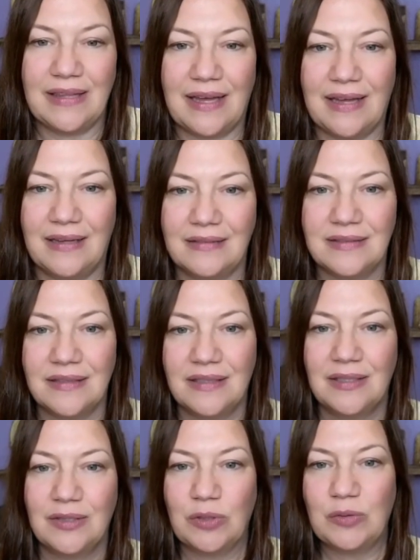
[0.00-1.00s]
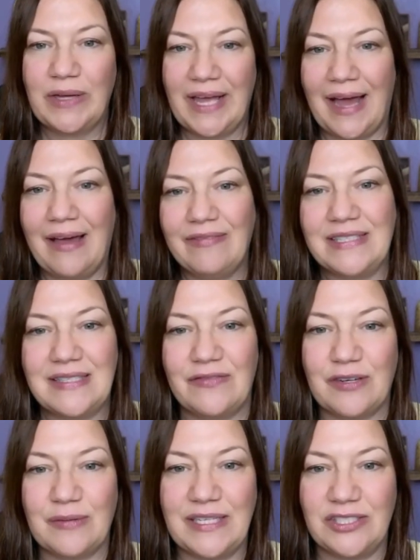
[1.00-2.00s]
that when we have this
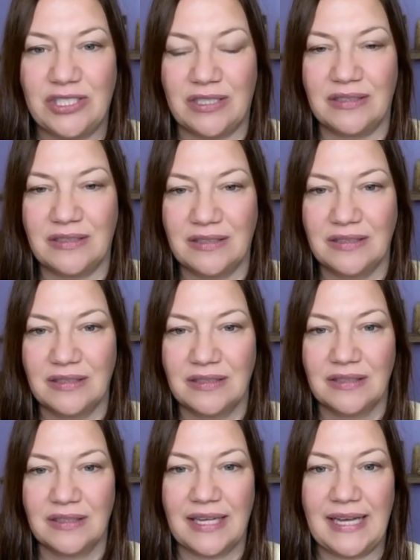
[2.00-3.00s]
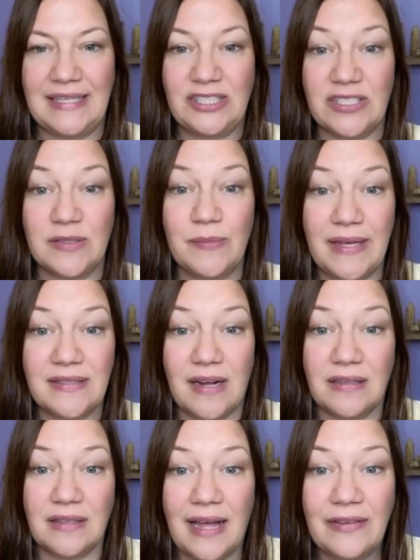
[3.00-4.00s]
information, it just makes
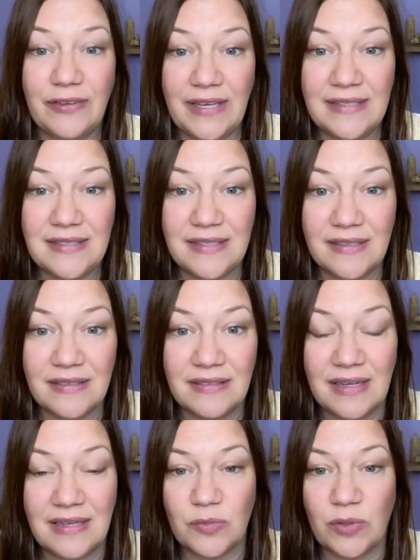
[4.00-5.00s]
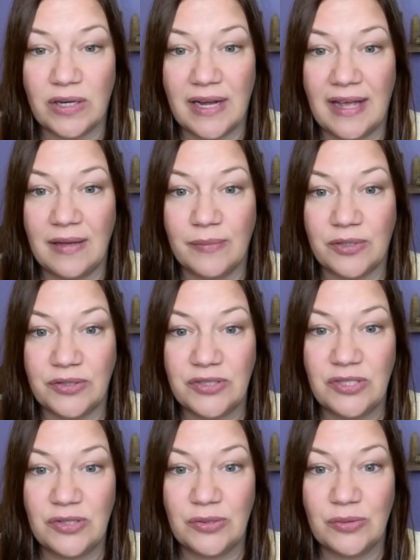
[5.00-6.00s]
our life easier as we're able
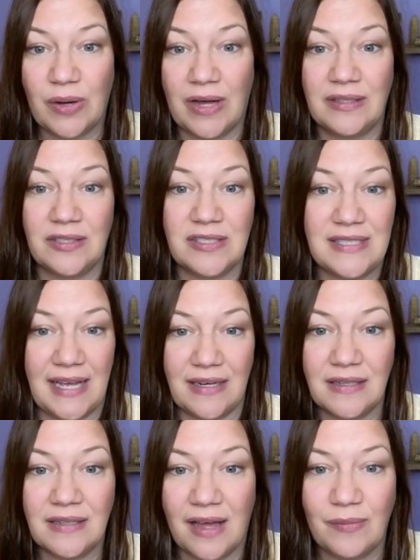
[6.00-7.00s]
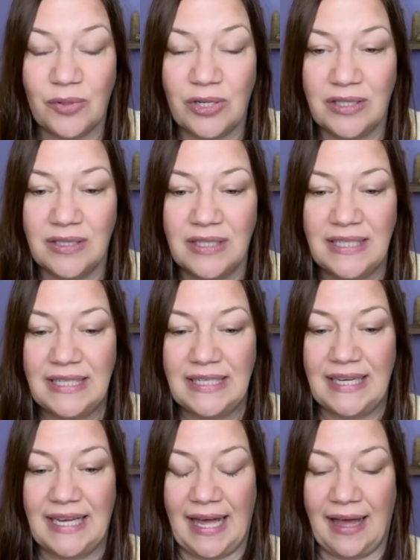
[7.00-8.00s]
to understand a lot more,
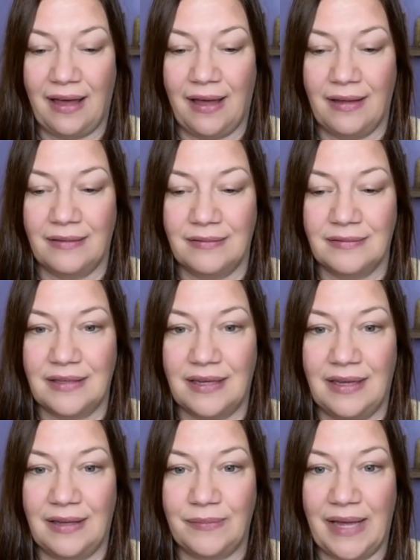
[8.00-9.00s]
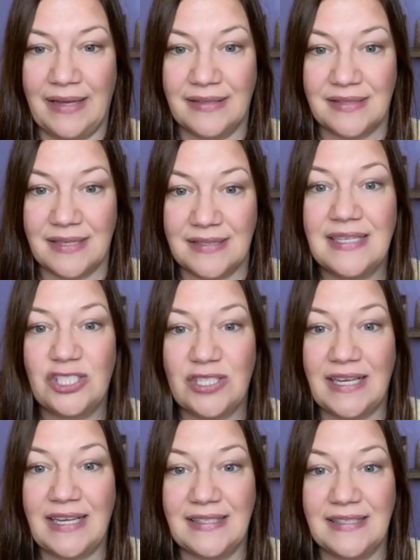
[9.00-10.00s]
and it makes
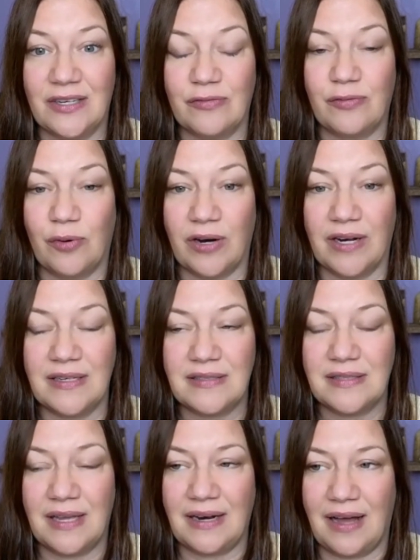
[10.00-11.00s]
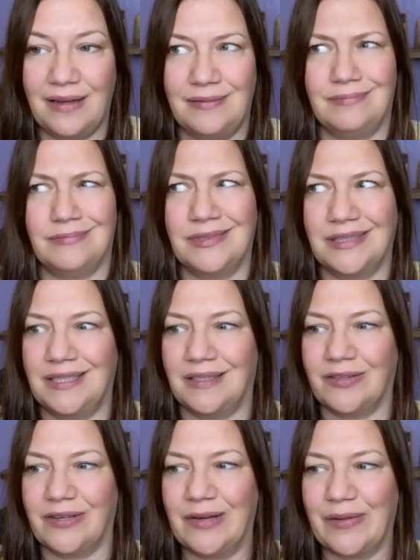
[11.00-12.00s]
ascension easier for us. And I really
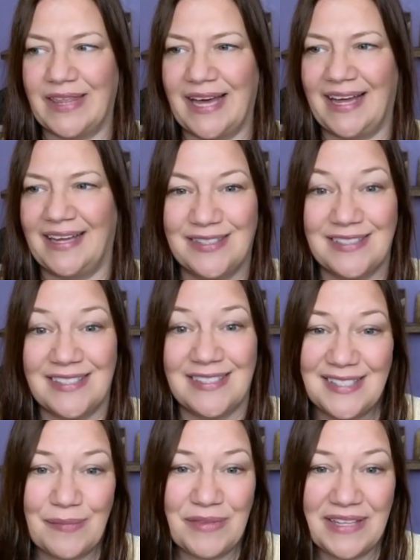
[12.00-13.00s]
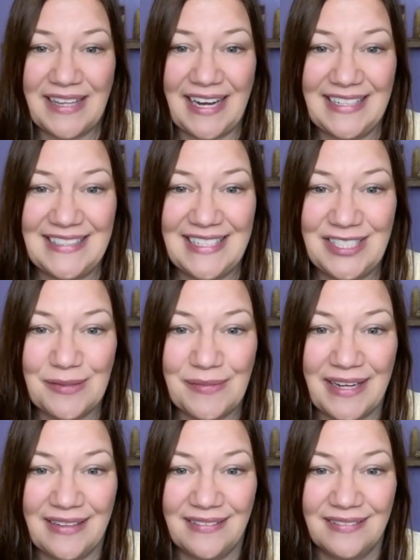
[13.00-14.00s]
agree with that. This is something that I teach in
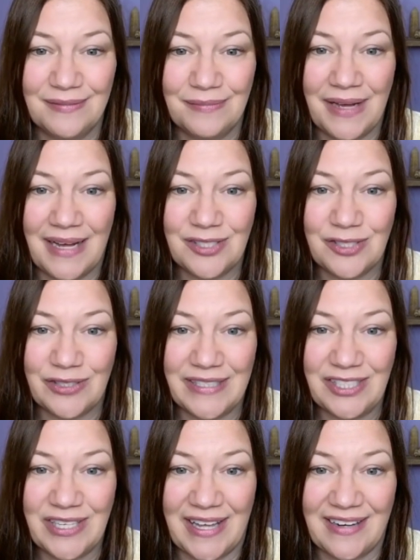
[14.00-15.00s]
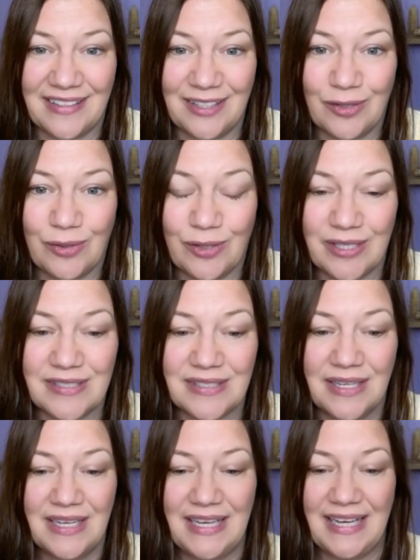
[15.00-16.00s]
my mastery channeling course,
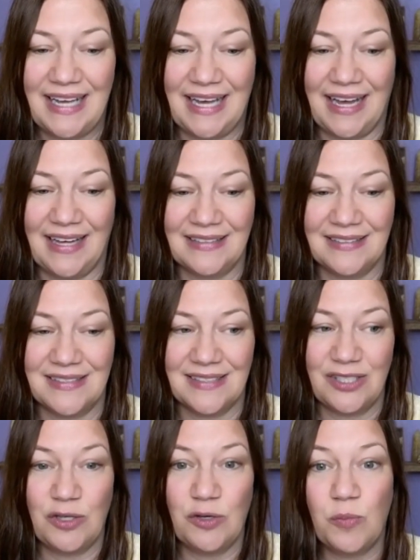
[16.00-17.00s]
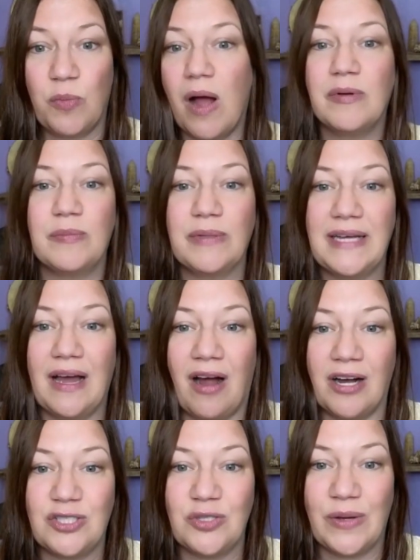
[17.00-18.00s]
and you probably
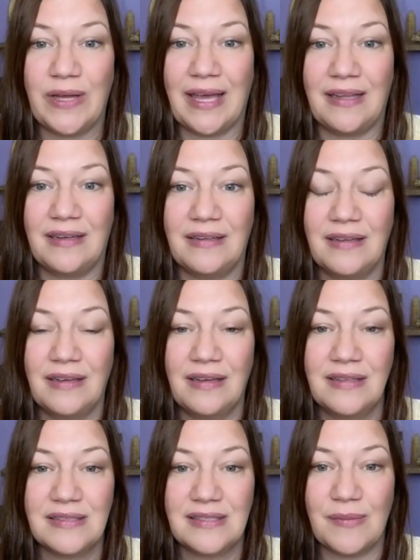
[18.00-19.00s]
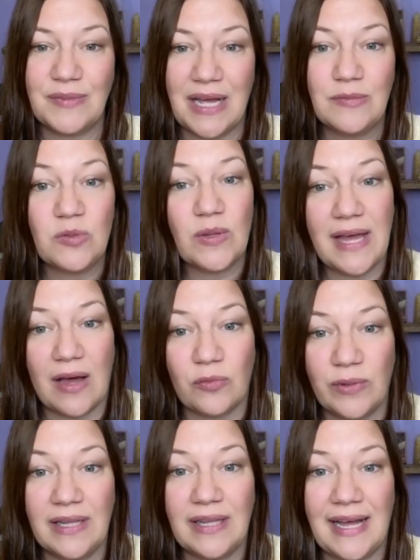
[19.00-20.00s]
are doing it sometimes without
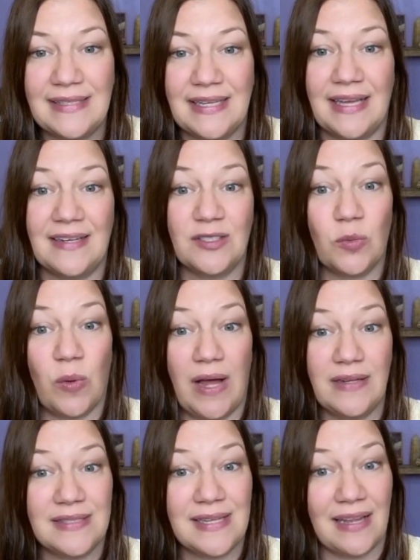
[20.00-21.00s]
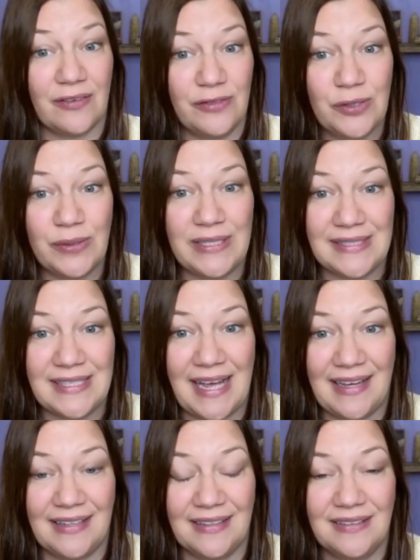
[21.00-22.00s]
realizing it, is what Salavù is
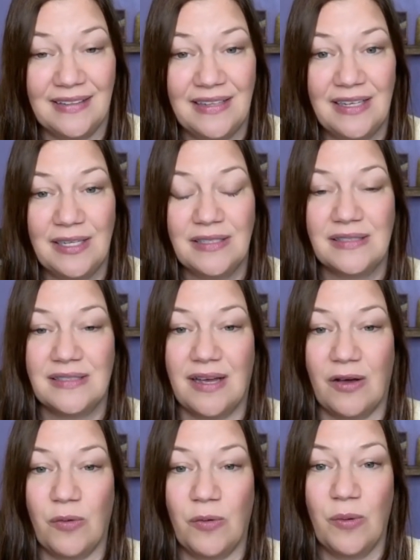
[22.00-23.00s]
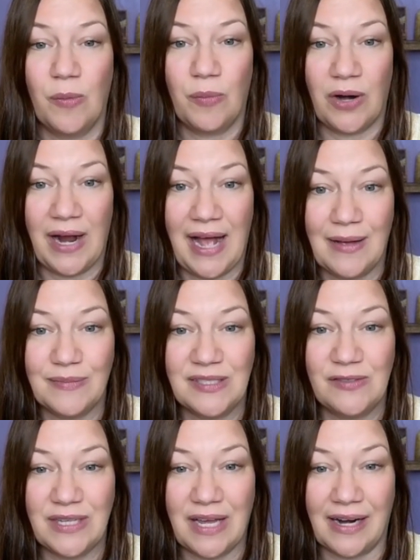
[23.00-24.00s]
saying. So perhaps
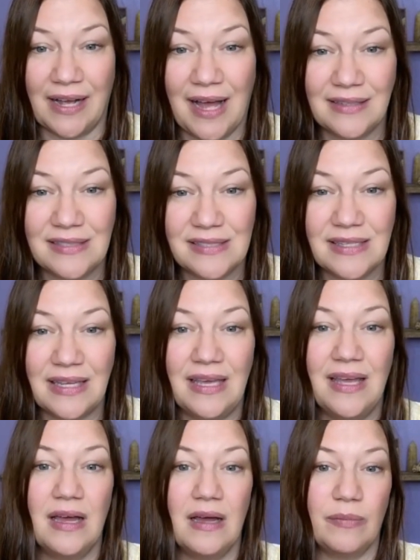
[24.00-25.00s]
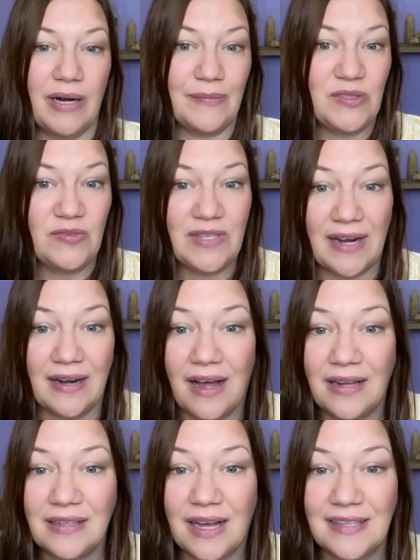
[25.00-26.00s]
you've done it consciously, perhaps you've done it
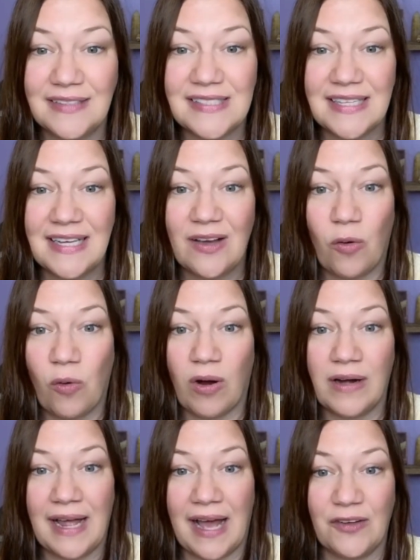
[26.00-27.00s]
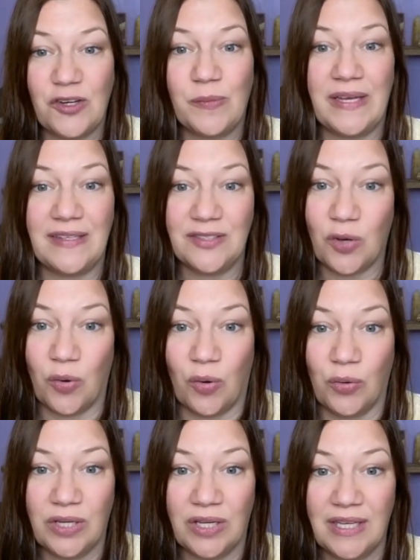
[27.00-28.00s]
unconsciously, or now you're being
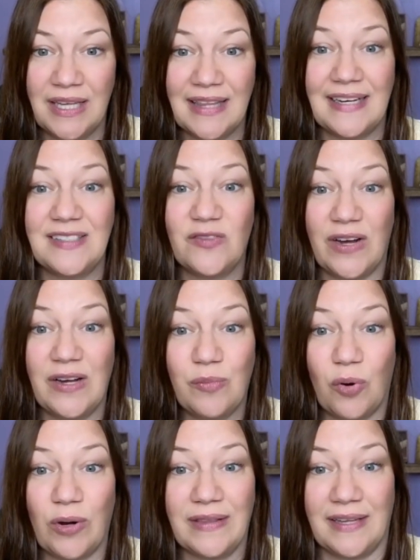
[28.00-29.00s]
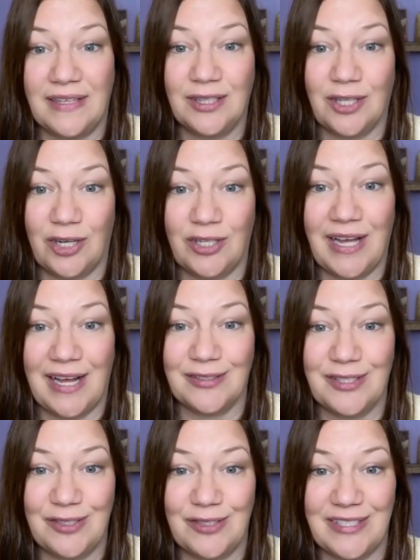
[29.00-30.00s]
told that it's very important that you learn how
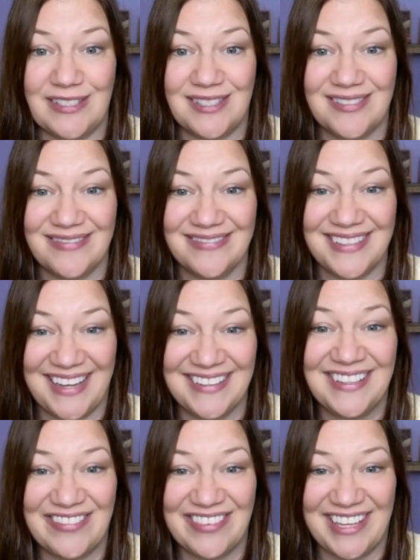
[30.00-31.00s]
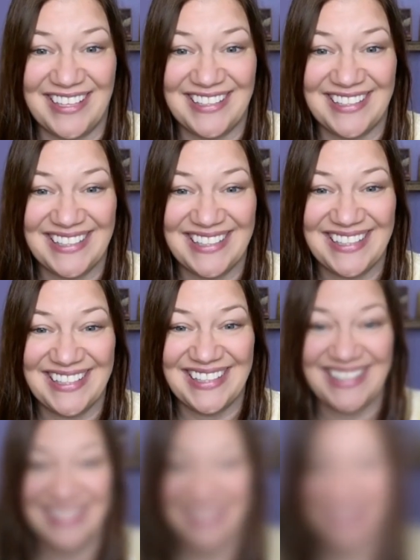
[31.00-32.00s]
to do this. I love that.
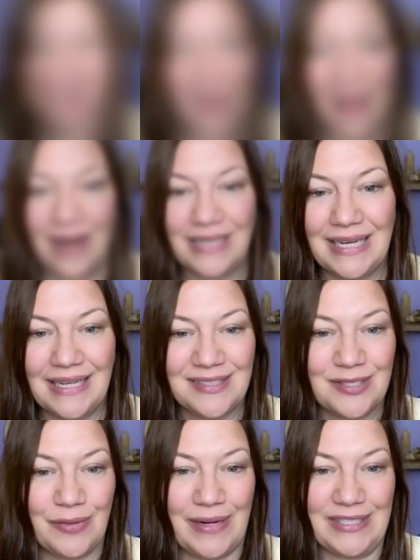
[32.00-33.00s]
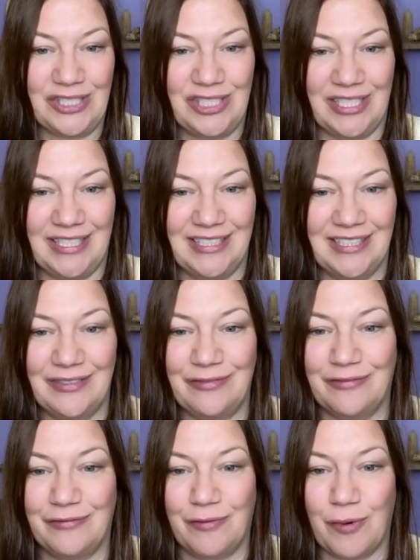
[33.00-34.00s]
Our next question
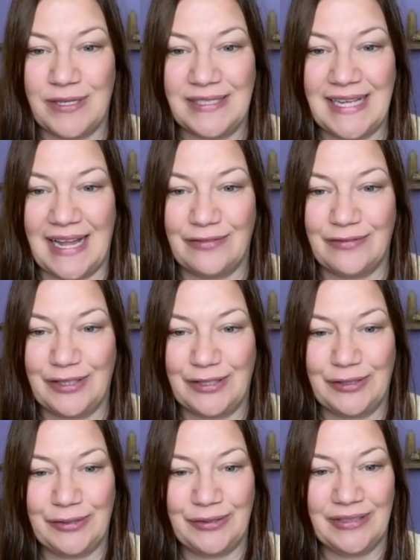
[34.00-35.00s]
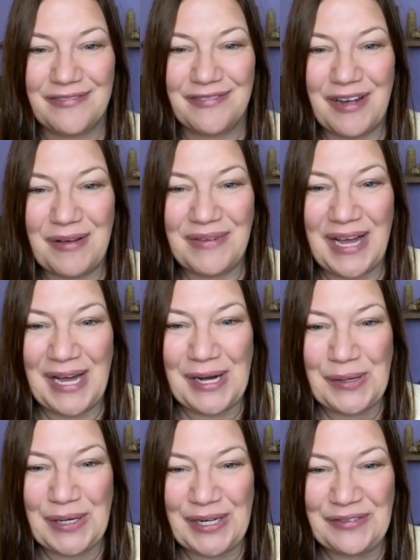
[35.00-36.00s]
for Salavù from
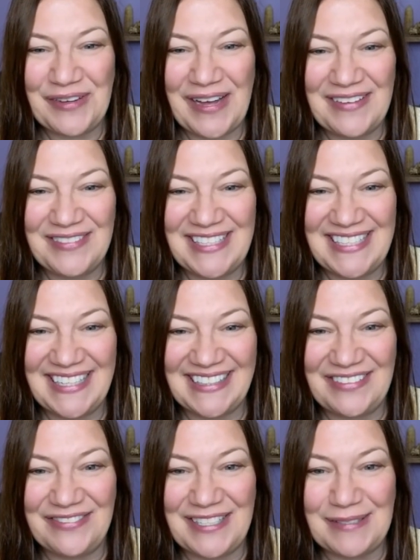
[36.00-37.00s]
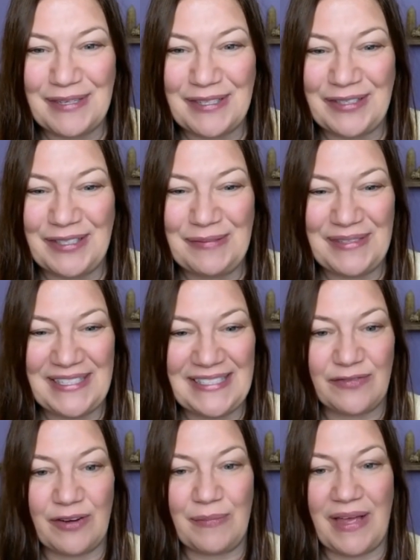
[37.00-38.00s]
our 5D Daily Facebook group is from